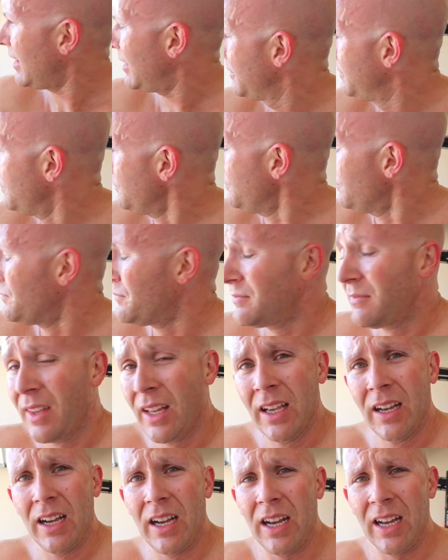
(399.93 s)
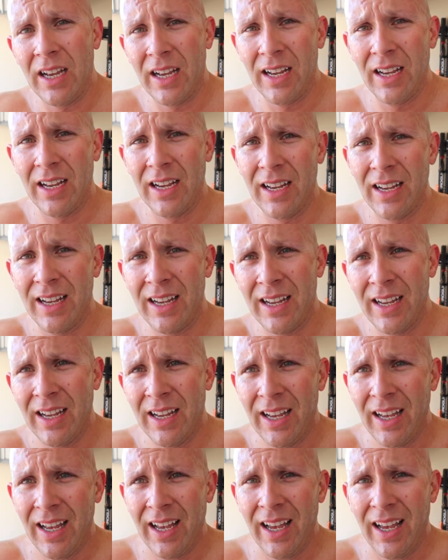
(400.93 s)

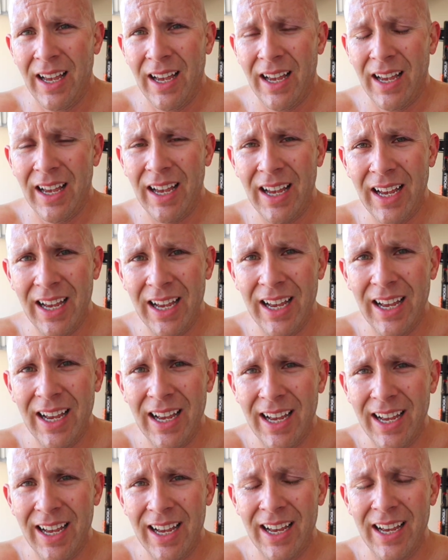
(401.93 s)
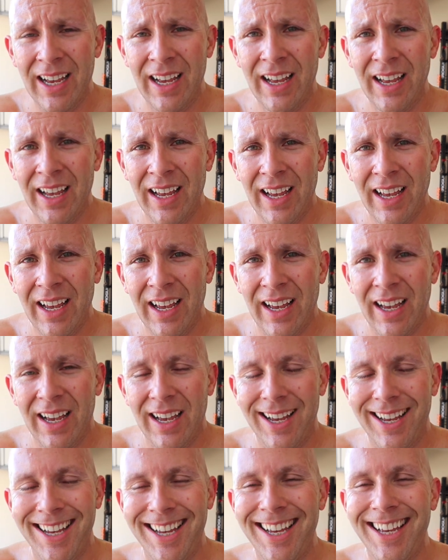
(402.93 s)

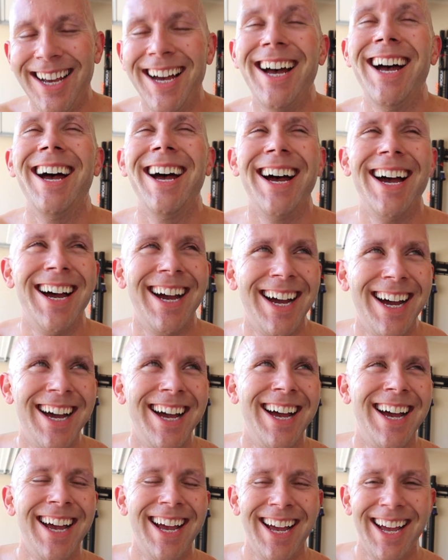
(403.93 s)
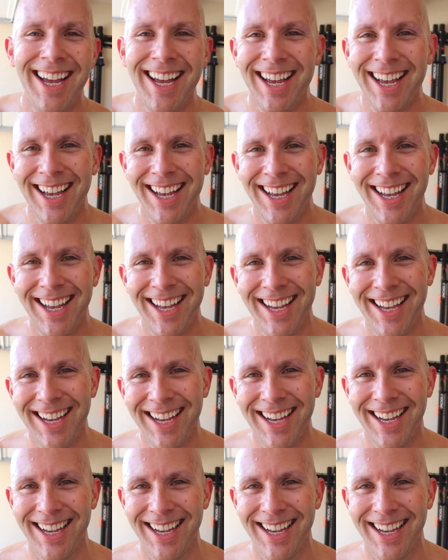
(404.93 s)
(not speaking)